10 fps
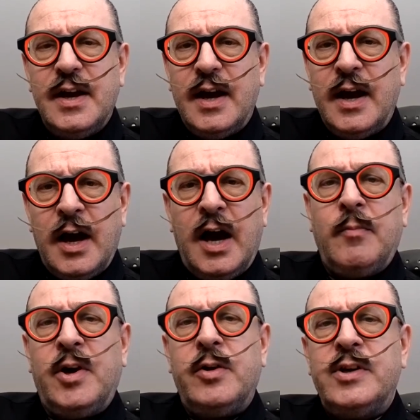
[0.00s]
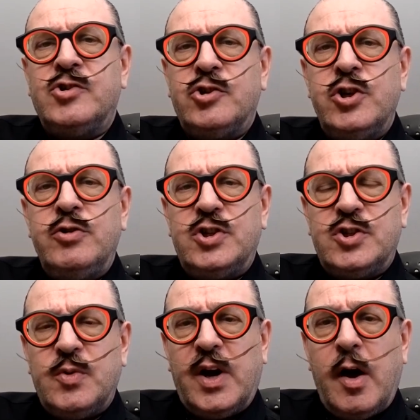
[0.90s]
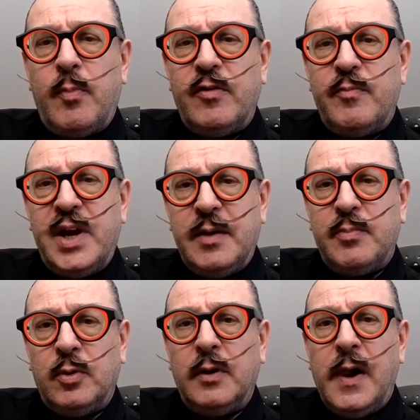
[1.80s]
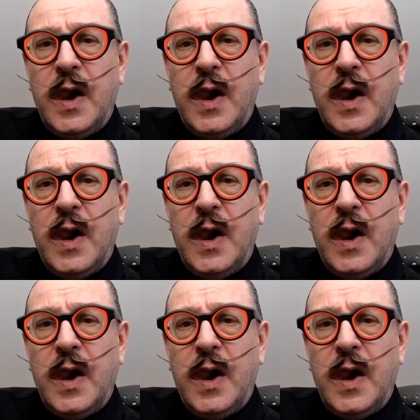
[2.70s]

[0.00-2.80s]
I'm going to introduce you to a couple of people.